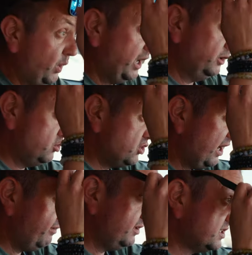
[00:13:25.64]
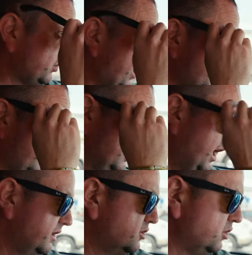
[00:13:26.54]
while you're driving, it's quite a
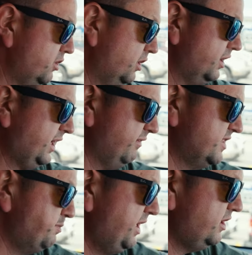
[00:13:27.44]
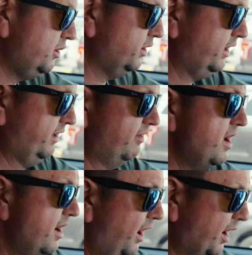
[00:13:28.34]
lot. So you're gonna have a speed, you're gonna have
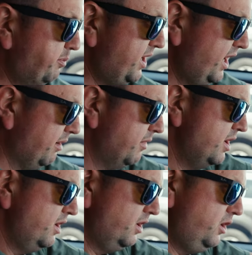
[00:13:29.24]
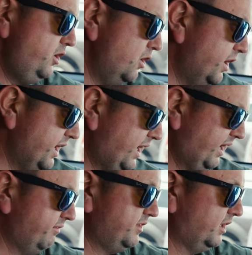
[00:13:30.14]
RPM, you're gonna
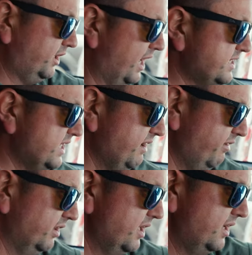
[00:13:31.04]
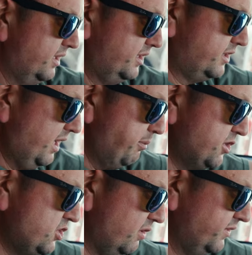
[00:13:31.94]
have the gas level, the
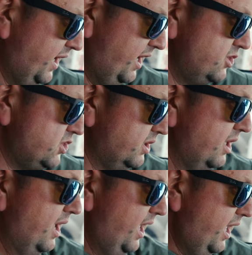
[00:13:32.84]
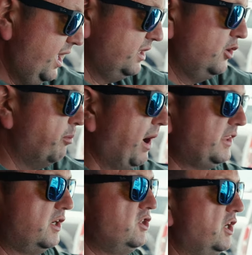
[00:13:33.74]
temperature of the engine and your
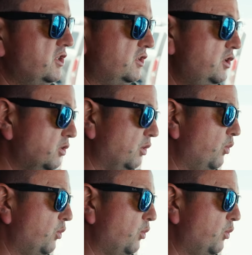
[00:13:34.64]
battery charging. You know